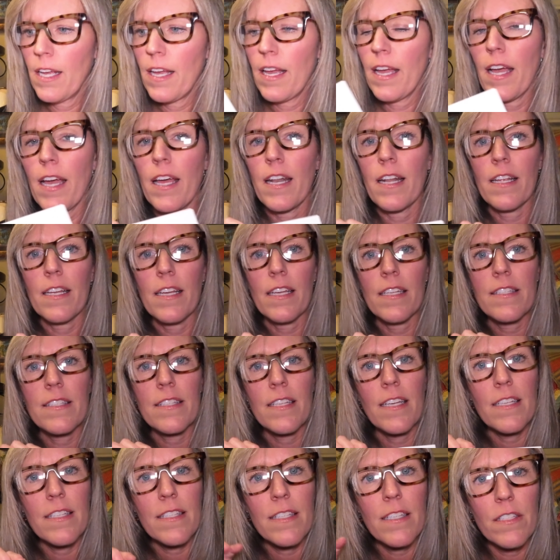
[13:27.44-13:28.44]
And it
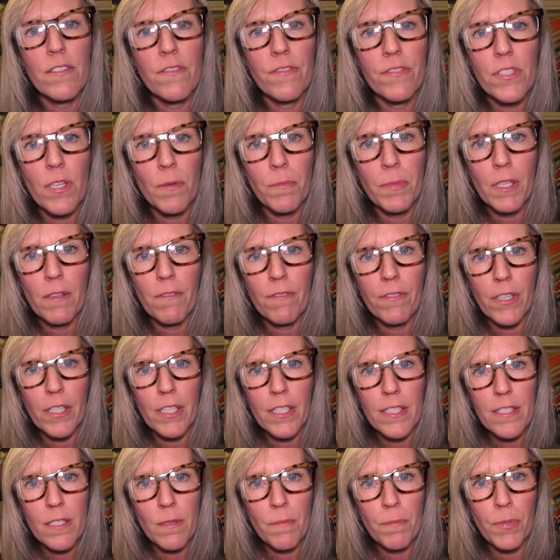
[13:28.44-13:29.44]
says something
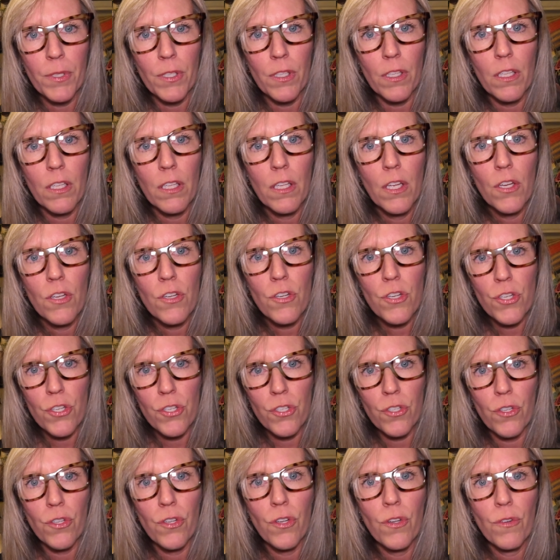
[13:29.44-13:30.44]
very simple.
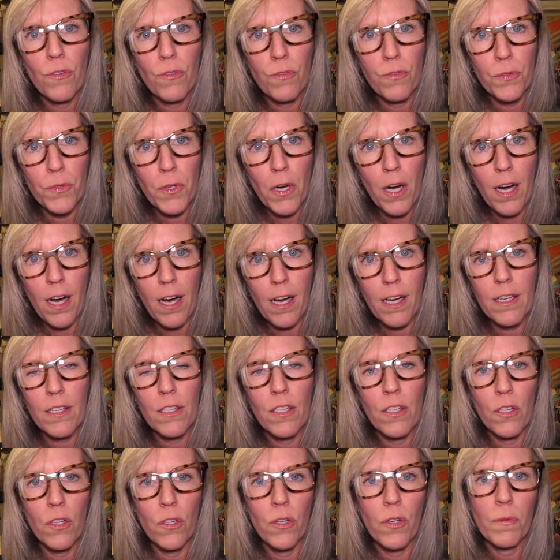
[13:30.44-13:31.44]
Je vois
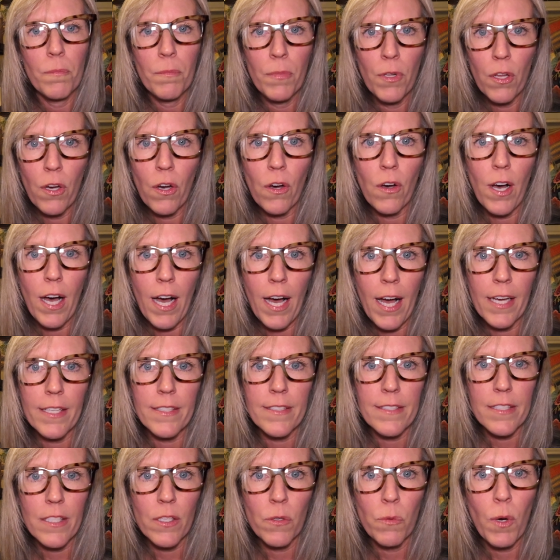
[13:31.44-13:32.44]
le blanc. I
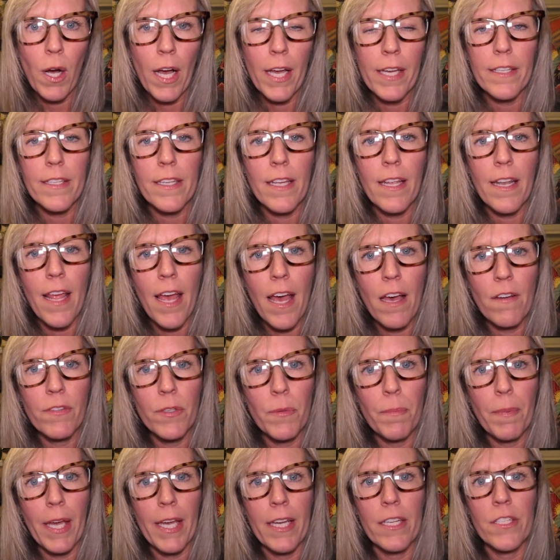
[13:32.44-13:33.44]
see white. And
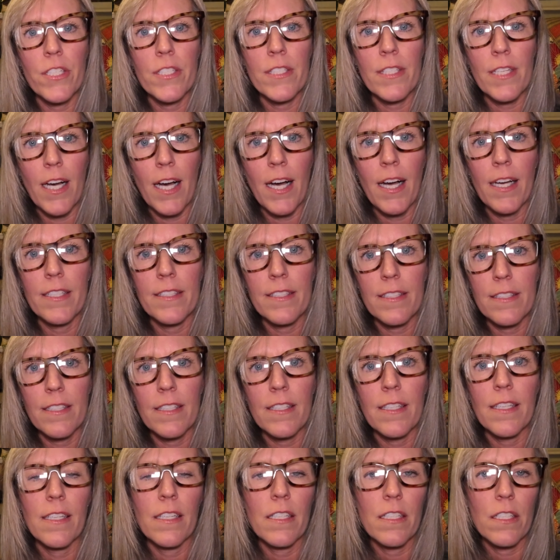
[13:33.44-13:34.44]
every page is I
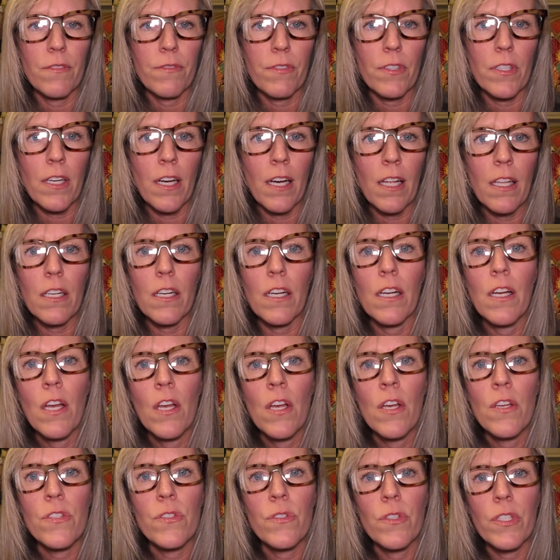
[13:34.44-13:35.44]
see in a different color.
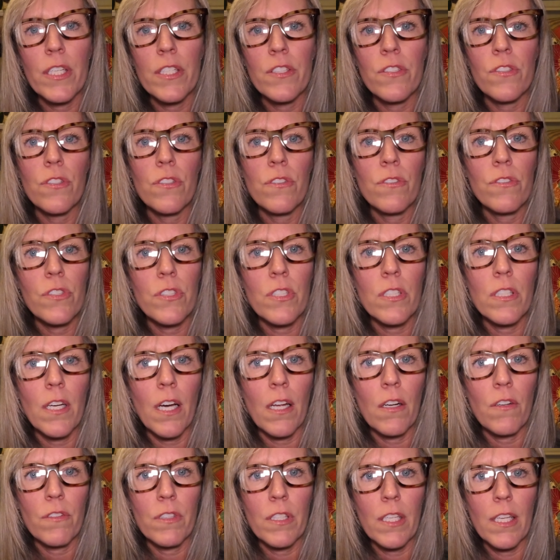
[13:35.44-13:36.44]
So it gets you used to
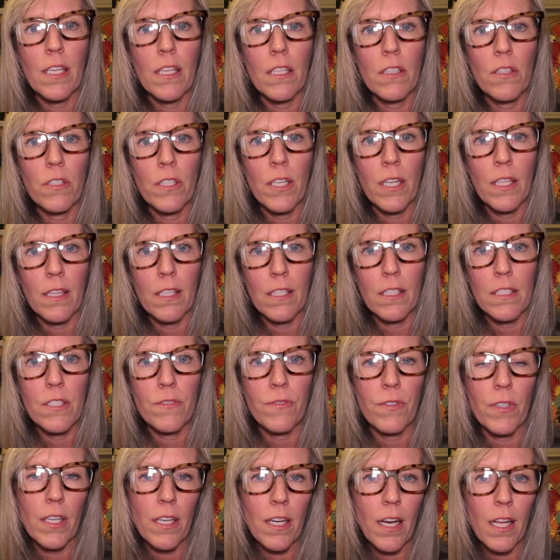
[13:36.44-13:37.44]
not only learning the
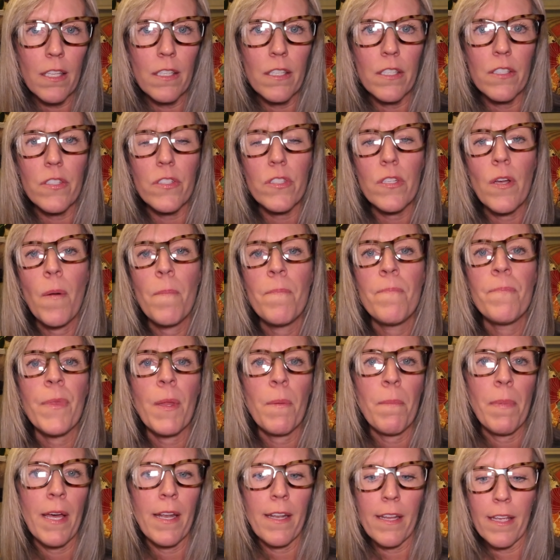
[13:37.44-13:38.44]
different colors,
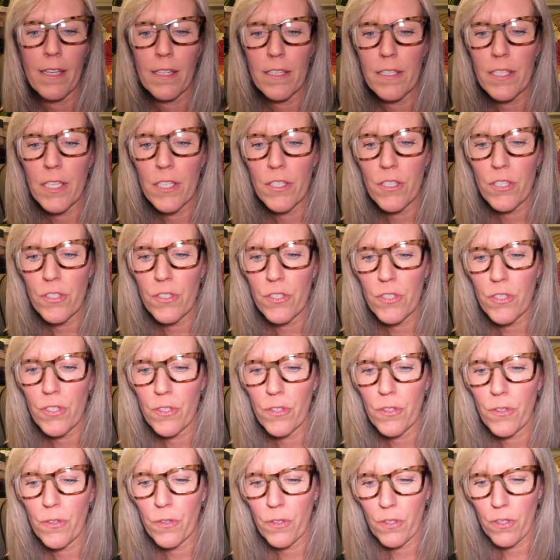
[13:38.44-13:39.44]
but it teaches
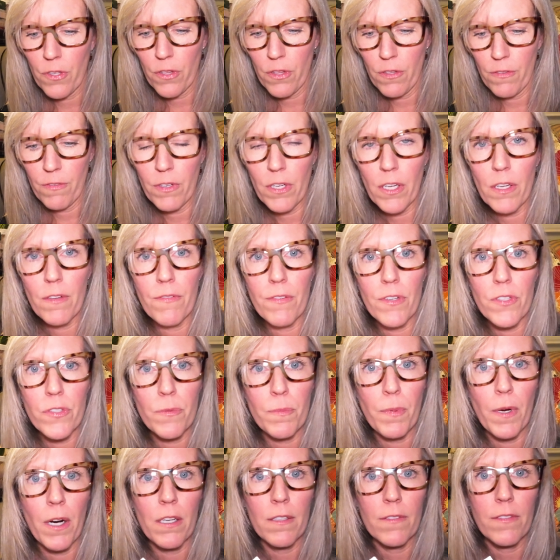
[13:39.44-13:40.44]
you the very
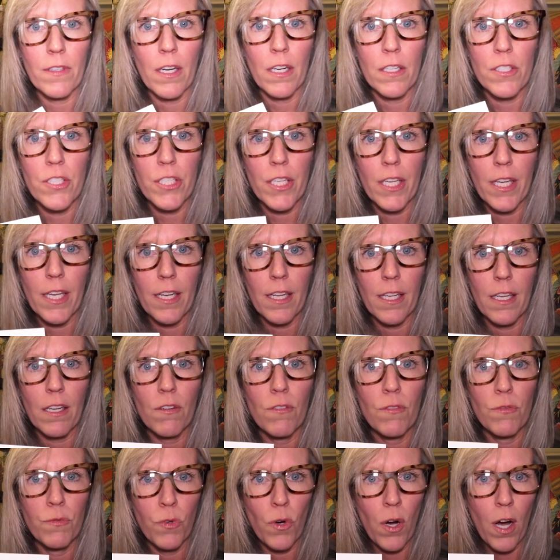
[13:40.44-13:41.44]
first part of conjugating
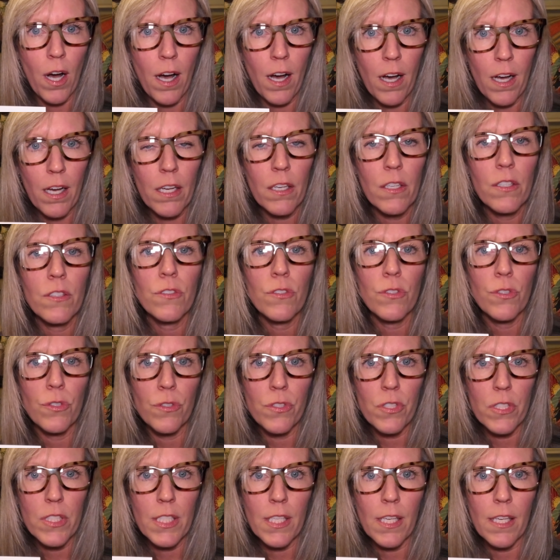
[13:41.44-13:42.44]
voir, to
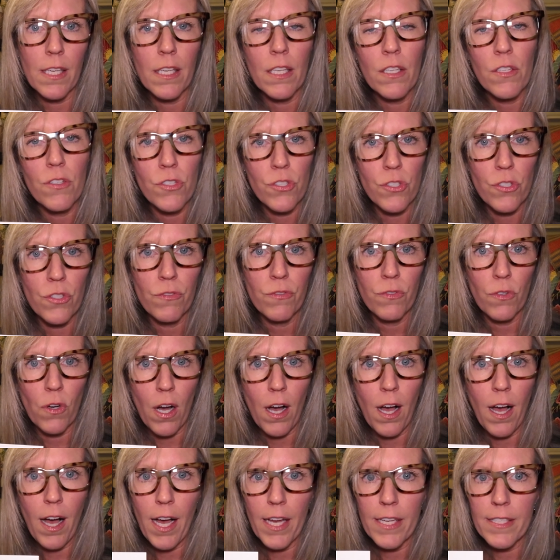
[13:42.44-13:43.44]
see, je
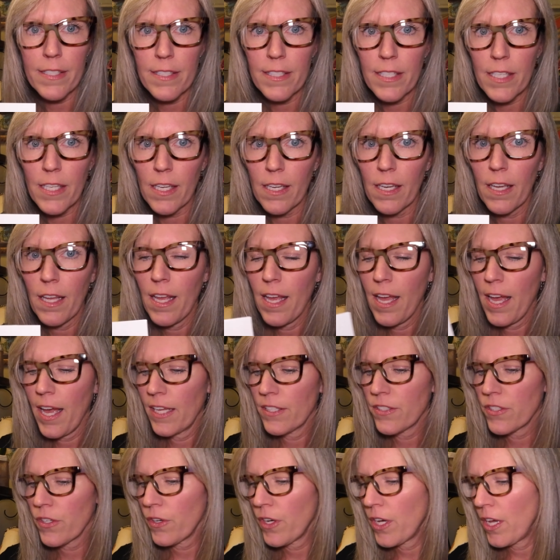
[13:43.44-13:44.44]
vois, I see.
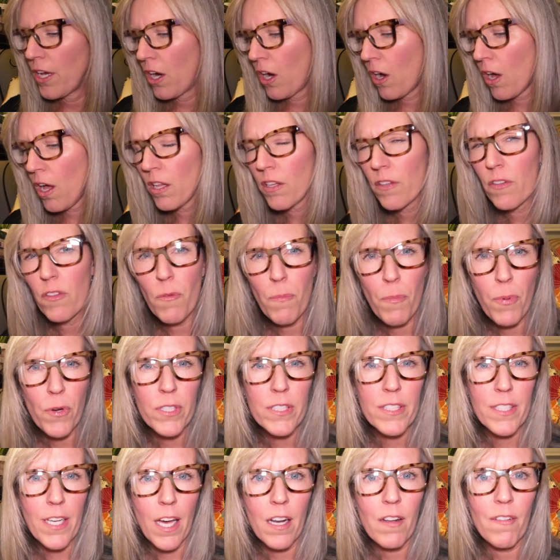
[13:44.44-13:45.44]
And so all of the
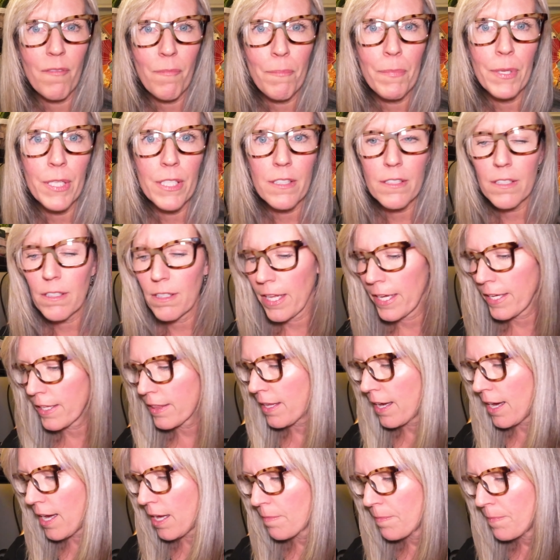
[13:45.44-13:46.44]
books kind of build like
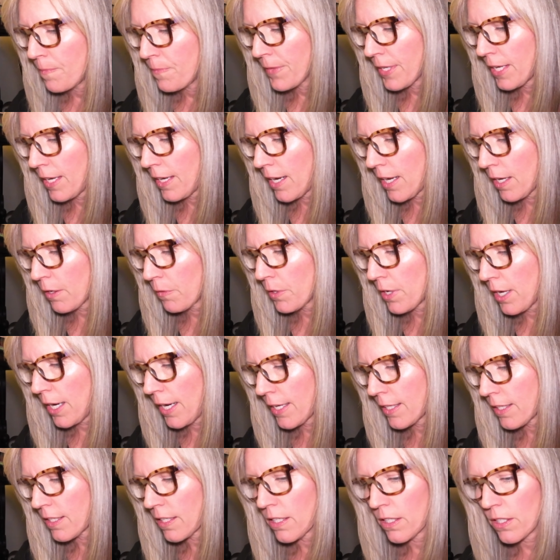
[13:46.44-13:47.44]
that. And I would
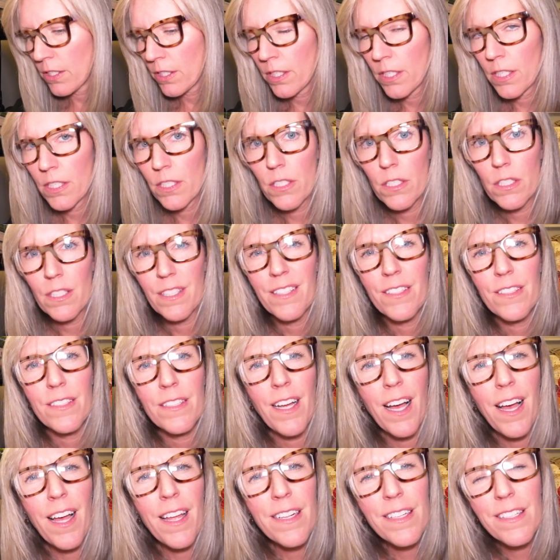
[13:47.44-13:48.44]
highly encourage, they're
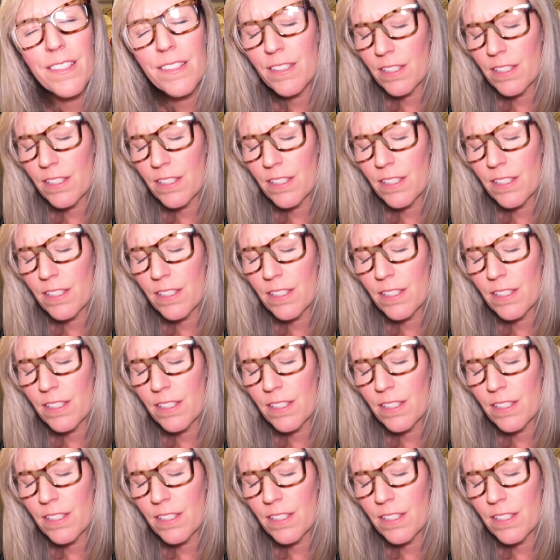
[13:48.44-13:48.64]
not